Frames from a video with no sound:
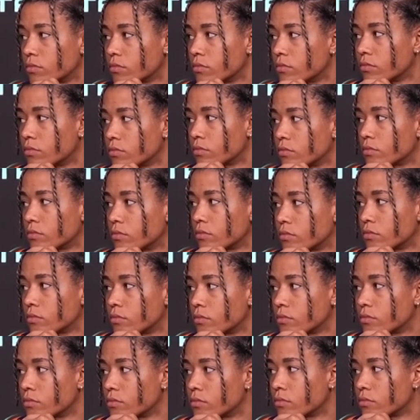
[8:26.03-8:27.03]

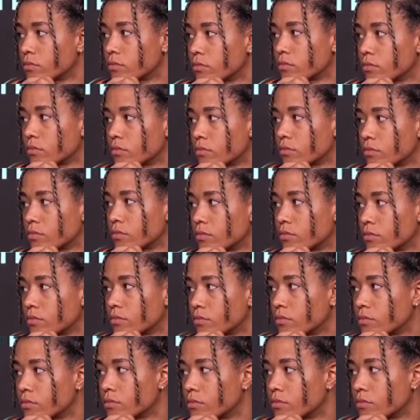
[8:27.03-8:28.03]

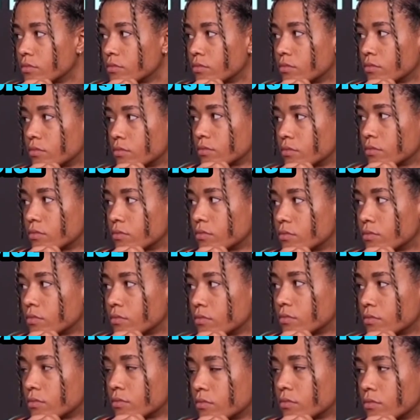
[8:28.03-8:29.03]

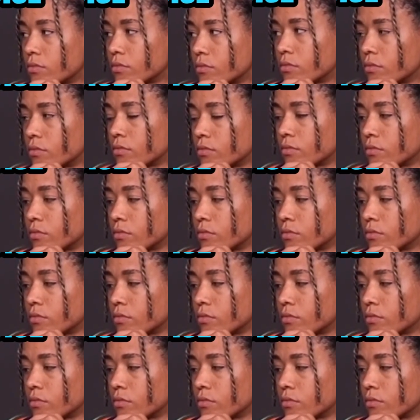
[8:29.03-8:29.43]
This person isn't speaking.